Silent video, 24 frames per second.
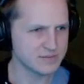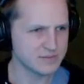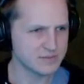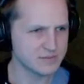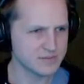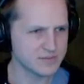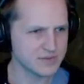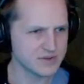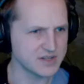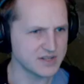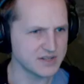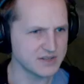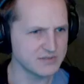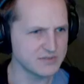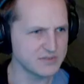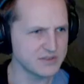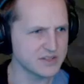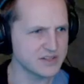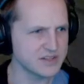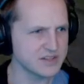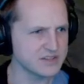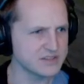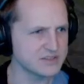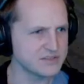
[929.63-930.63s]
But it definitely
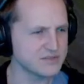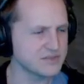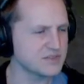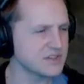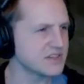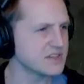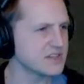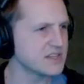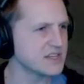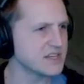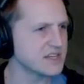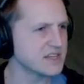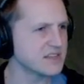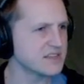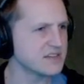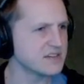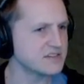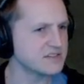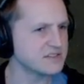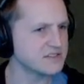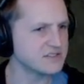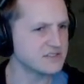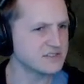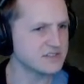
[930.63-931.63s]
does feel like
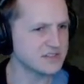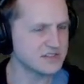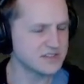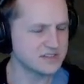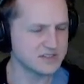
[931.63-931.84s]
there's